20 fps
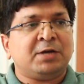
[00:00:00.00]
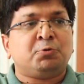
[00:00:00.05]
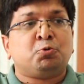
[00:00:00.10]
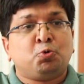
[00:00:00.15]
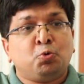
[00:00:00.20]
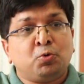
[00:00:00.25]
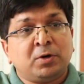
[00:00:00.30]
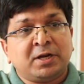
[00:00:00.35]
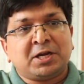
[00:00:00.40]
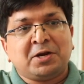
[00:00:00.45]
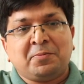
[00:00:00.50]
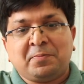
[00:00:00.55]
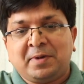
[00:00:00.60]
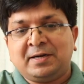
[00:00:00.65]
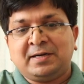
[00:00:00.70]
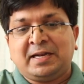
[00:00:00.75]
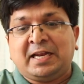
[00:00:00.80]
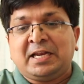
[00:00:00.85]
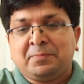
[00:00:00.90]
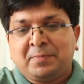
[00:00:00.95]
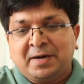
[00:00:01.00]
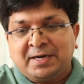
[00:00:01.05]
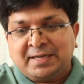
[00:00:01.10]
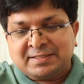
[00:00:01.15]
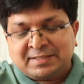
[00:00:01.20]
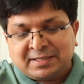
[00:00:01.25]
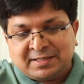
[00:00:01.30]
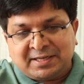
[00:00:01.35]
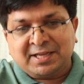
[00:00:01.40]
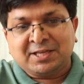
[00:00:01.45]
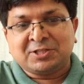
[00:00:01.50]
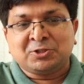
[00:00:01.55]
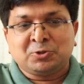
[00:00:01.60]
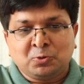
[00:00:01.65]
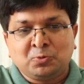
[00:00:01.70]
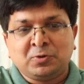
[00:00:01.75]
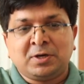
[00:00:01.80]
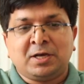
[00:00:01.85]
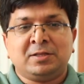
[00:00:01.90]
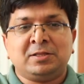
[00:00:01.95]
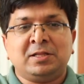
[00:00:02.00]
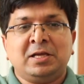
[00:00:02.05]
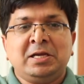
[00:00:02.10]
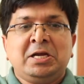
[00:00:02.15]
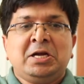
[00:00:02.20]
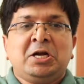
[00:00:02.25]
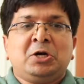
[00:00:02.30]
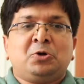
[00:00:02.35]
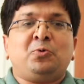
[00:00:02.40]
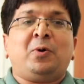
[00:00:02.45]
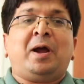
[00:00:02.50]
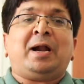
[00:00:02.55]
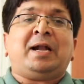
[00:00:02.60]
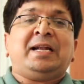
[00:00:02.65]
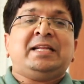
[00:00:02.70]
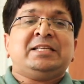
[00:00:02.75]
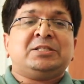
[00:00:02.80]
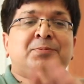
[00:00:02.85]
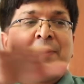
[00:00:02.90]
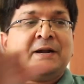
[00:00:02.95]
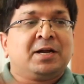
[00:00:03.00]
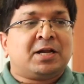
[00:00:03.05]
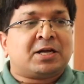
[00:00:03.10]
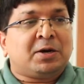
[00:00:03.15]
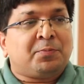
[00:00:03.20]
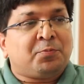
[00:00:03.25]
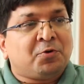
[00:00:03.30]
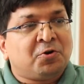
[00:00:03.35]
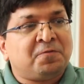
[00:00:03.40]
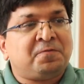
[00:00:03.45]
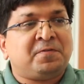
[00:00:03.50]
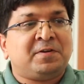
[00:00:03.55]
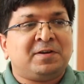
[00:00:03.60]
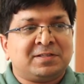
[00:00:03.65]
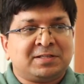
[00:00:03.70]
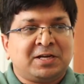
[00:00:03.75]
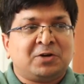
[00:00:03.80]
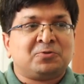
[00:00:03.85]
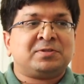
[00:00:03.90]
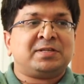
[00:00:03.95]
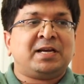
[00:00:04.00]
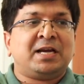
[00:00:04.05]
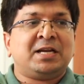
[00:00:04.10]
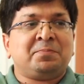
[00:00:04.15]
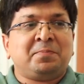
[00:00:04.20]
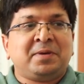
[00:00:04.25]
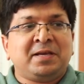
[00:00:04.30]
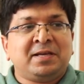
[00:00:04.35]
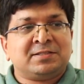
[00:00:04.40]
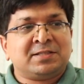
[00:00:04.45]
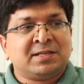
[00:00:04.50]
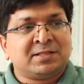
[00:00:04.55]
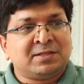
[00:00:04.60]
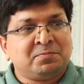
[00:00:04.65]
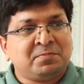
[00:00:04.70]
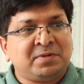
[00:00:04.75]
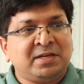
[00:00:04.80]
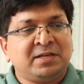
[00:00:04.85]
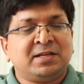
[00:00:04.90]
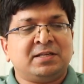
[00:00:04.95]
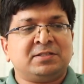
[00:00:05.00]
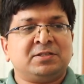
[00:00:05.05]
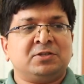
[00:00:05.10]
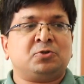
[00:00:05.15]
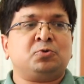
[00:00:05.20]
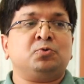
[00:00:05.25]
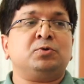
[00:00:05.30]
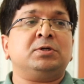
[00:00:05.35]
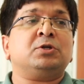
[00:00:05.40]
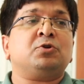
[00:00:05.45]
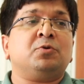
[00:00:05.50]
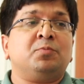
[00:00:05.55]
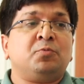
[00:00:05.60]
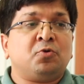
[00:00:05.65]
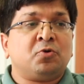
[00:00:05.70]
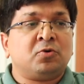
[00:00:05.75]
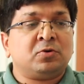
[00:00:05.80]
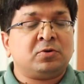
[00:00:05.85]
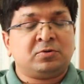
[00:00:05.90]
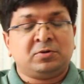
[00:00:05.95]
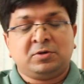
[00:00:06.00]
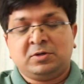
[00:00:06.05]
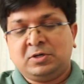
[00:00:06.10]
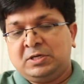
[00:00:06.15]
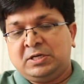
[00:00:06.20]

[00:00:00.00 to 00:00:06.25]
I do recommend anybody sitting in Surat to at least spend a couple of years outside, be it as a student or more,